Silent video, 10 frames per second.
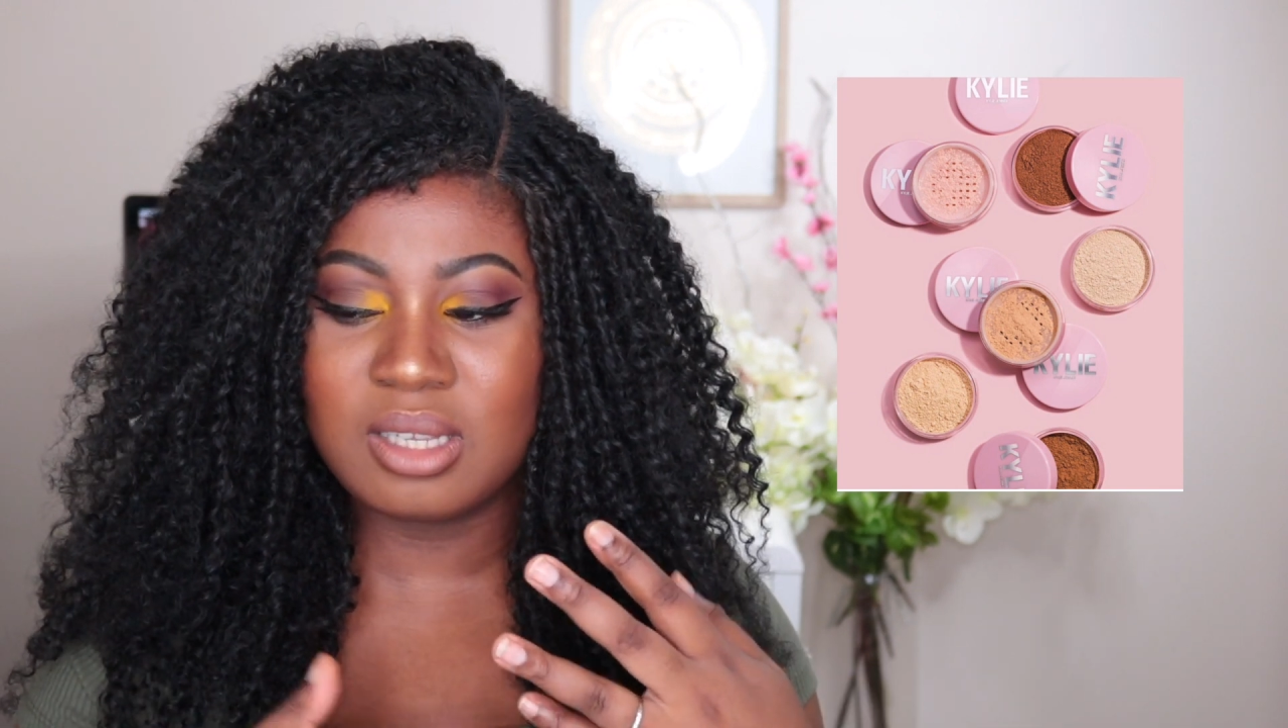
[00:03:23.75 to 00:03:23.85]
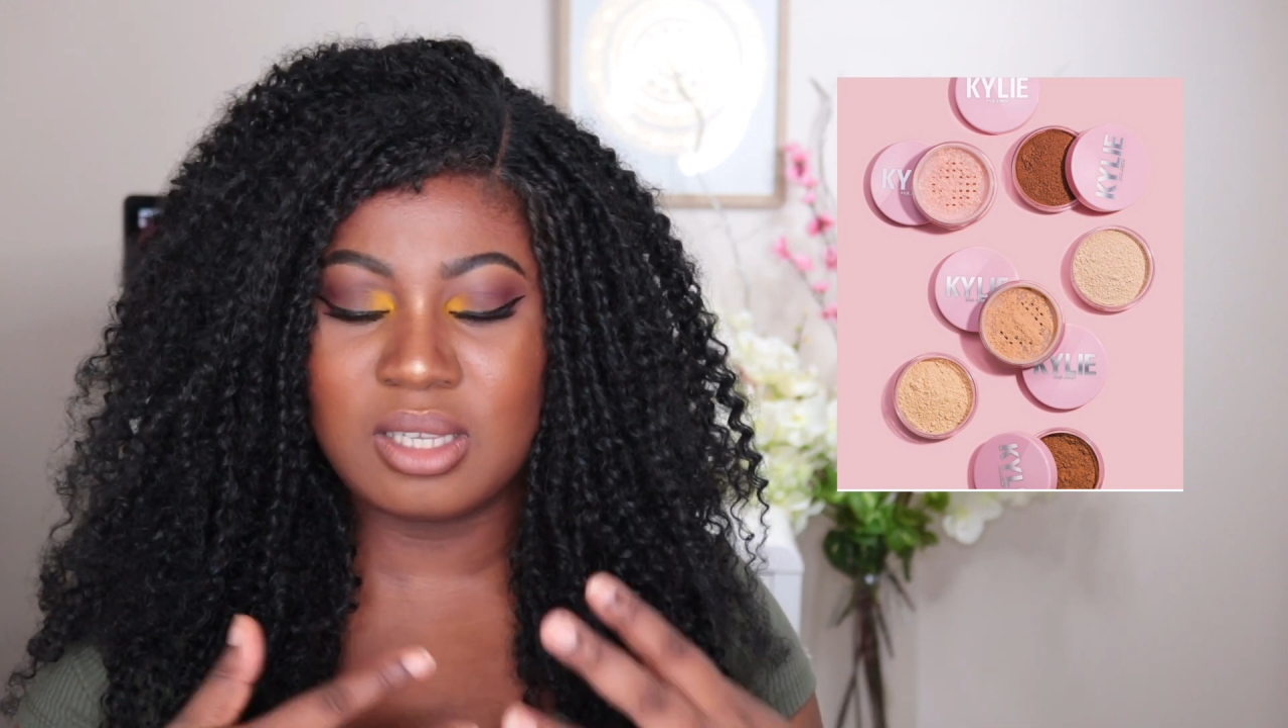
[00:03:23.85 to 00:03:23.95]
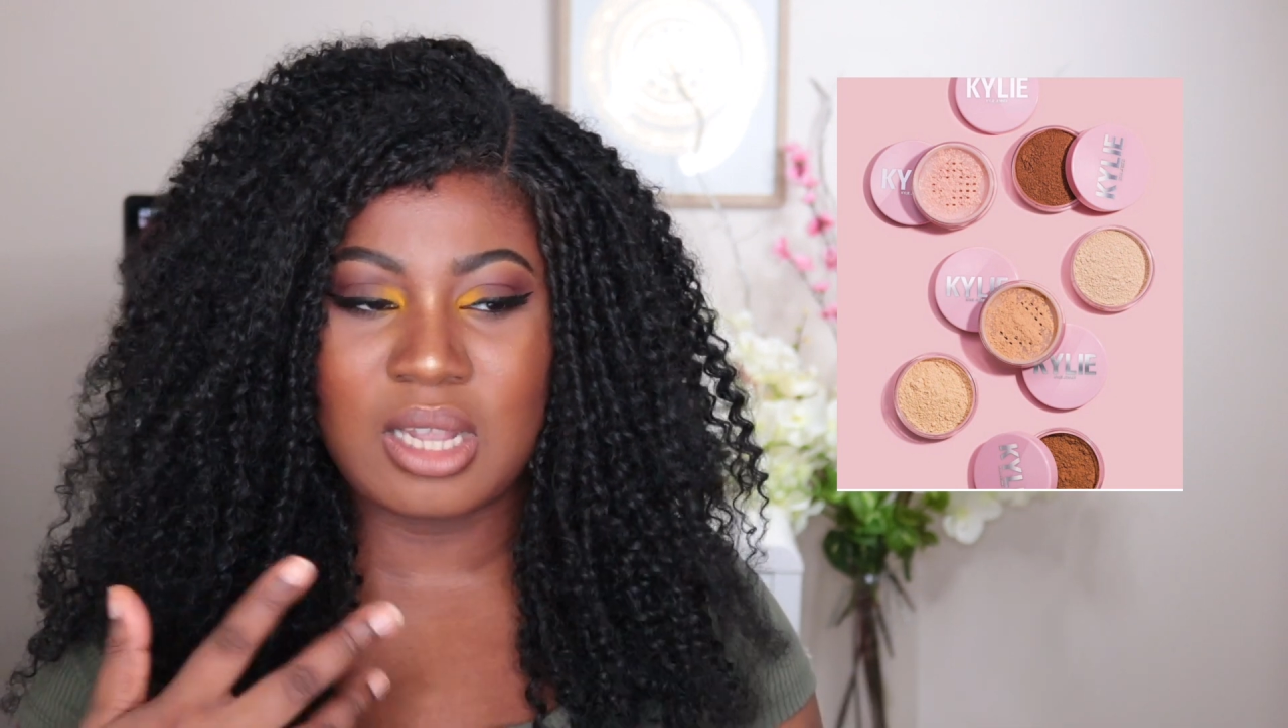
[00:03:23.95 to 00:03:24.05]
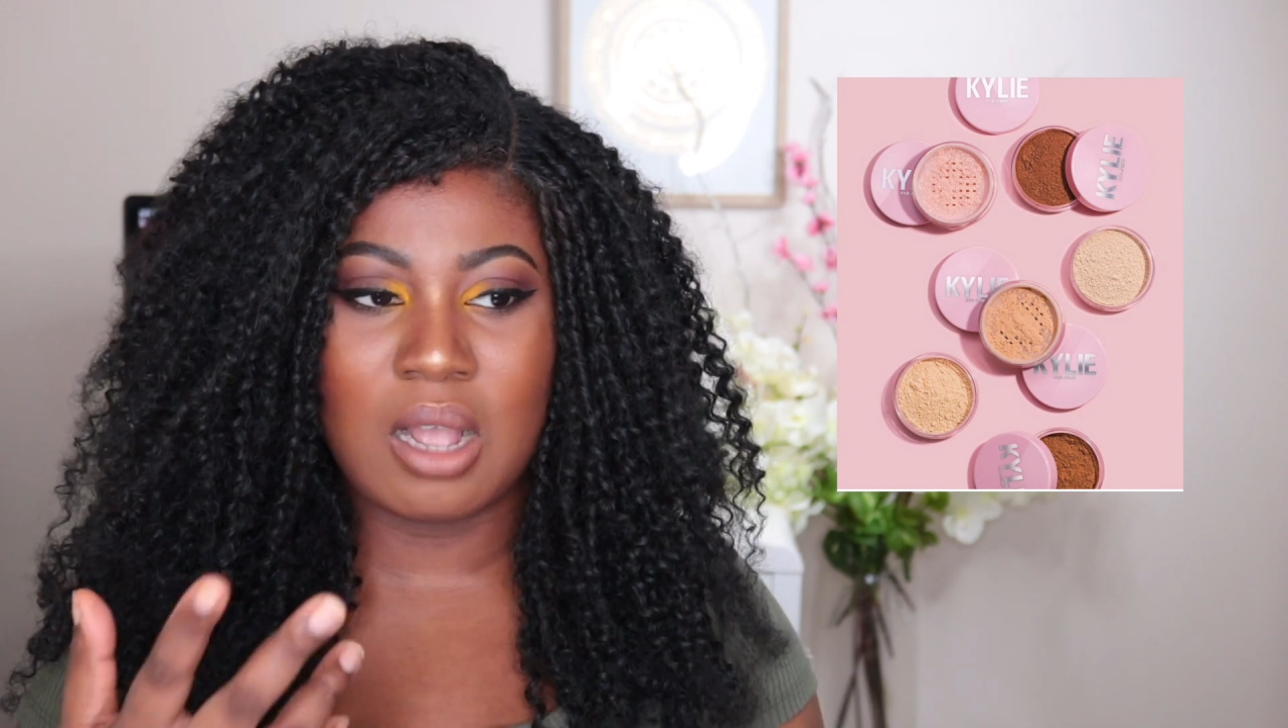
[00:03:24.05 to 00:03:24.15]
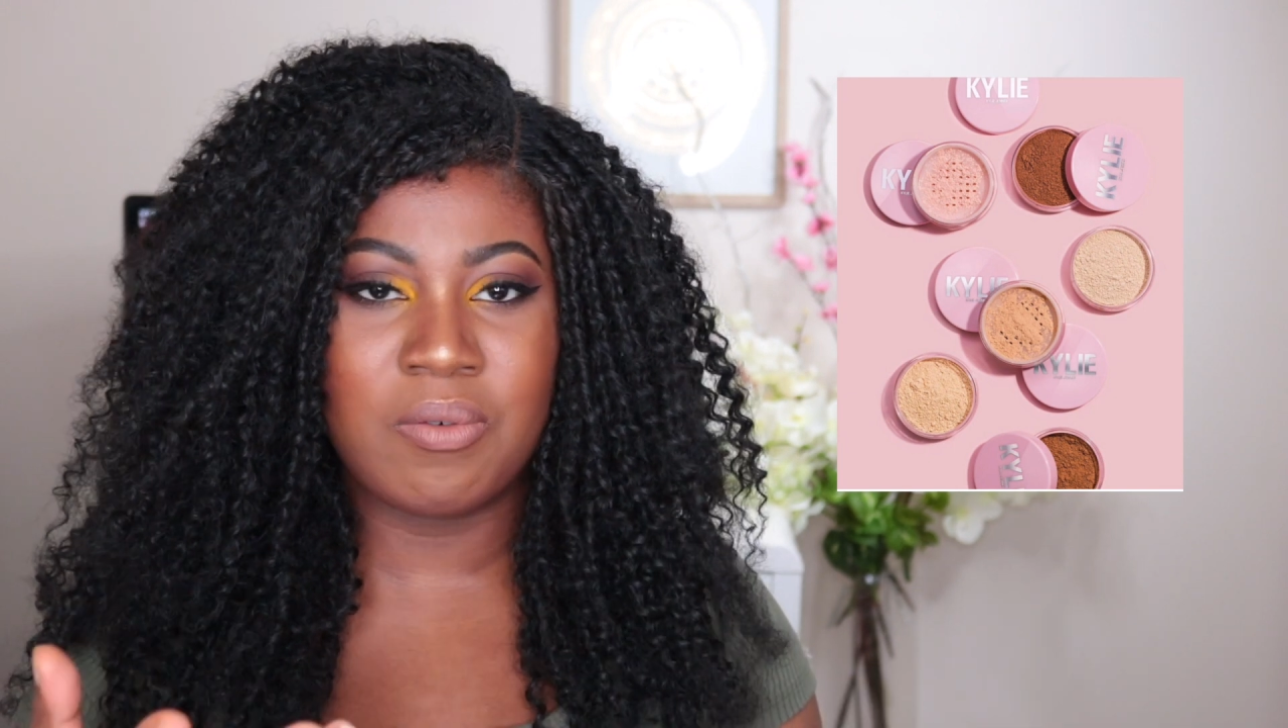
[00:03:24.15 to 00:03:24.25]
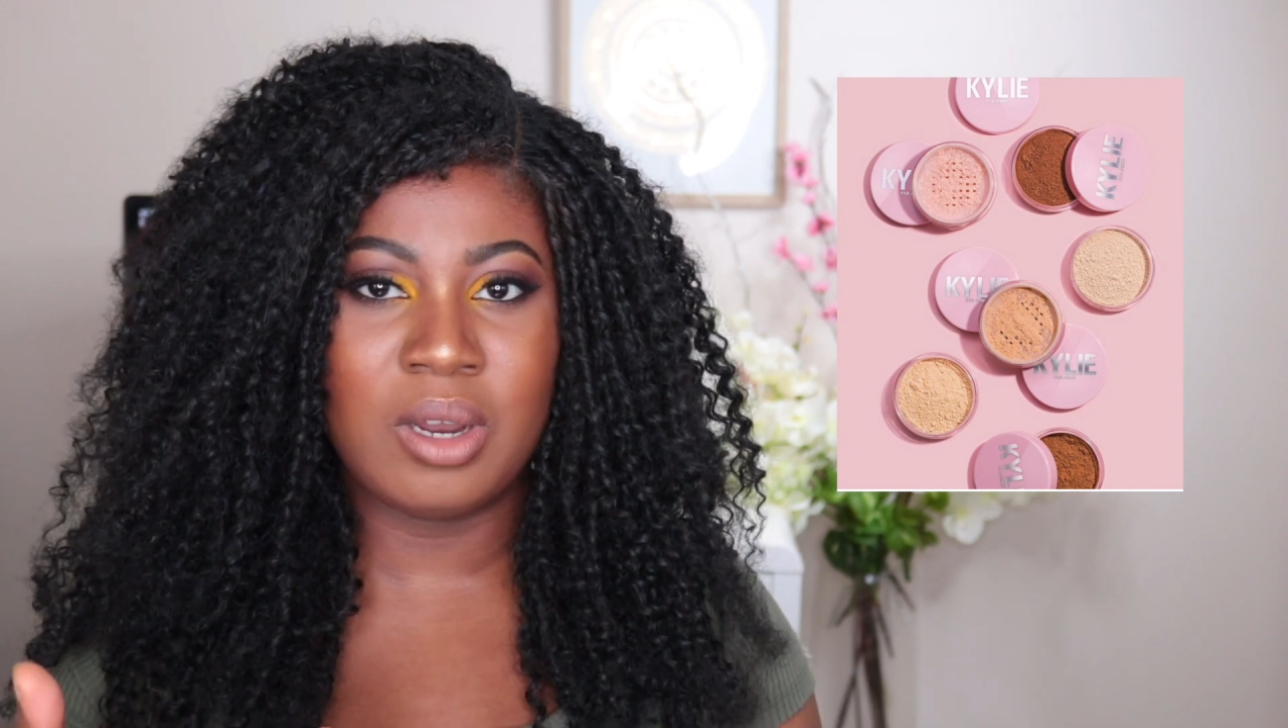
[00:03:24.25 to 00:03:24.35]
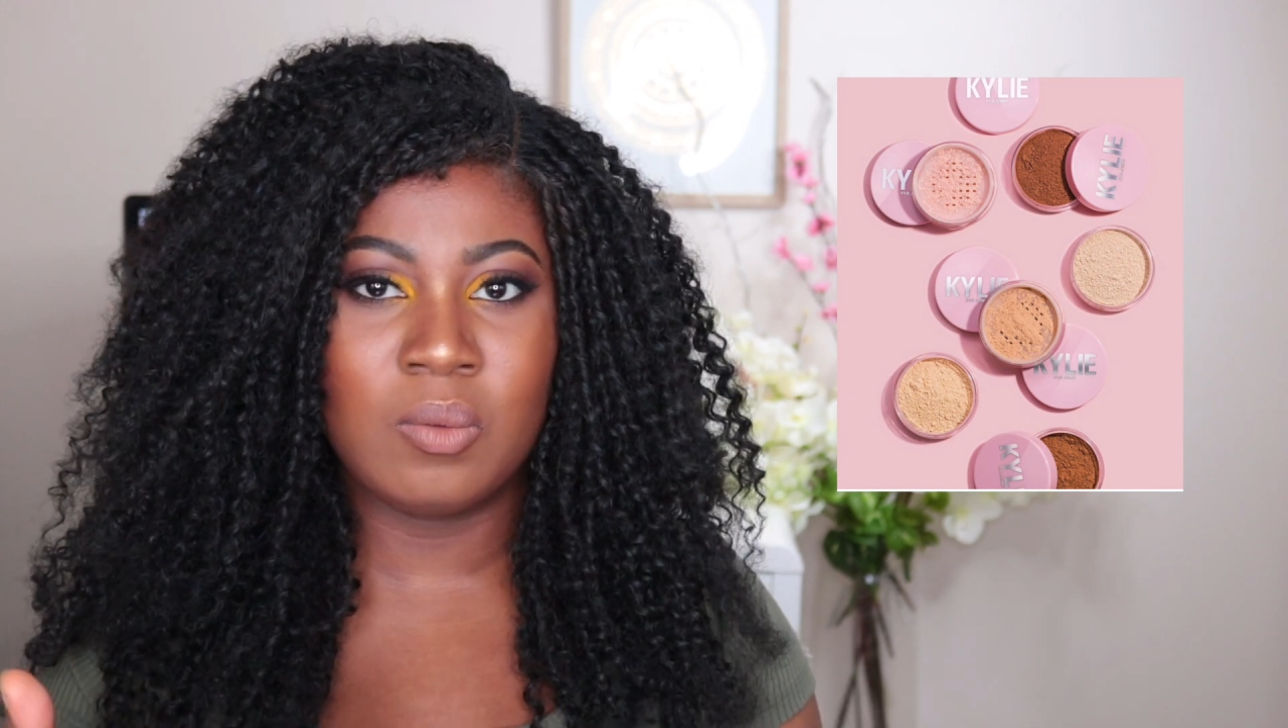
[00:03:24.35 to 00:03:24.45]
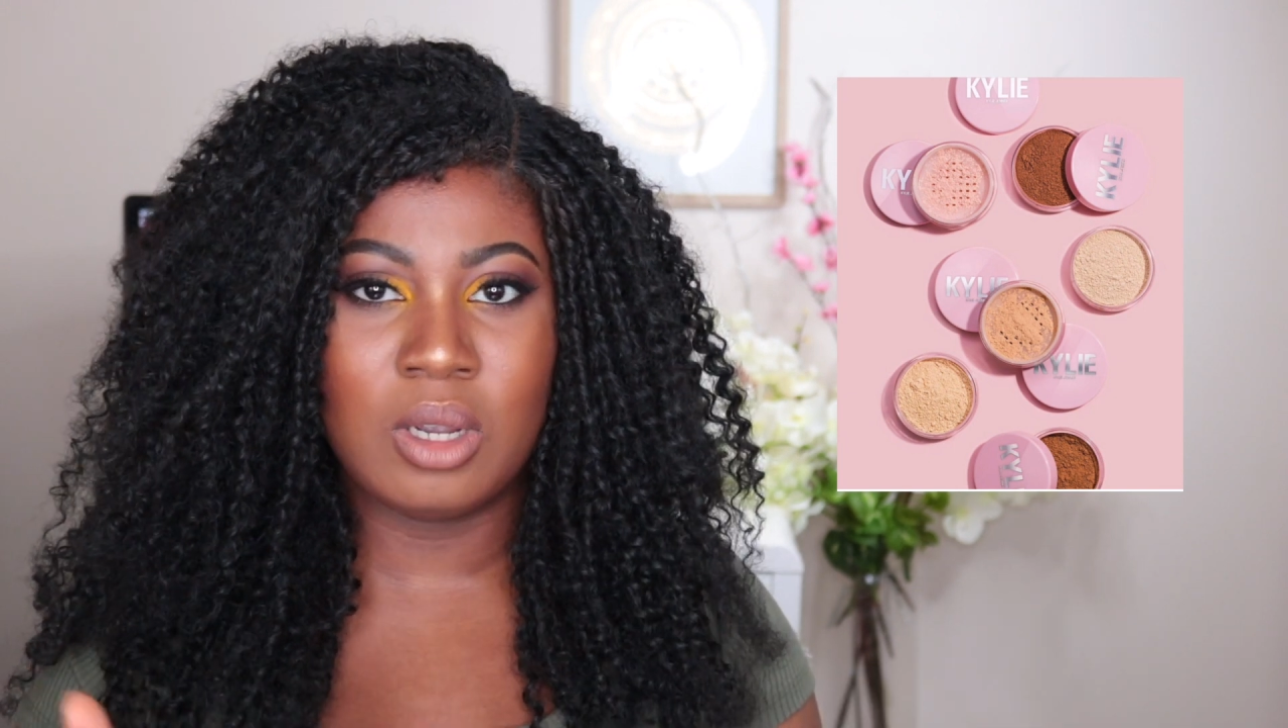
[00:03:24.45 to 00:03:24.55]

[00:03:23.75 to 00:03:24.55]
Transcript: discovering